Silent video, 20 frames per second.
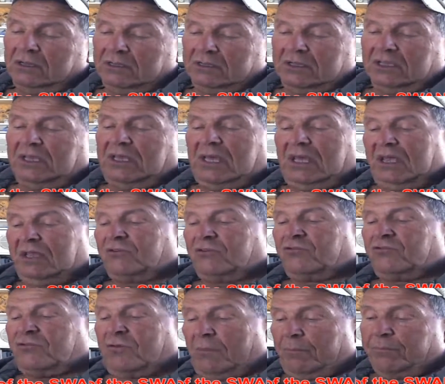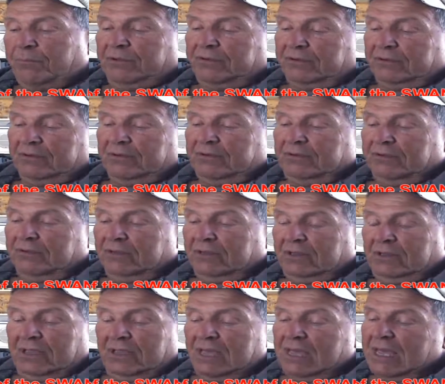that can't trumpet.
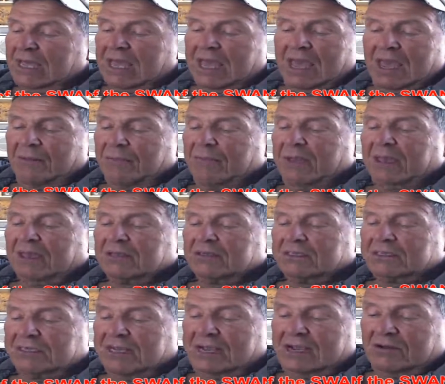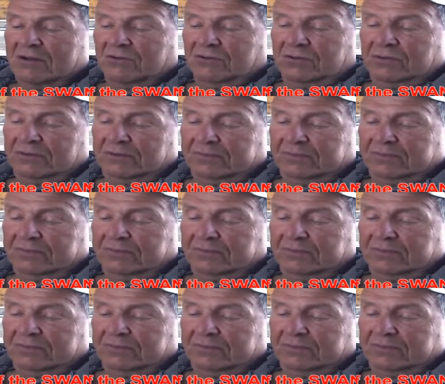He can't make a sound."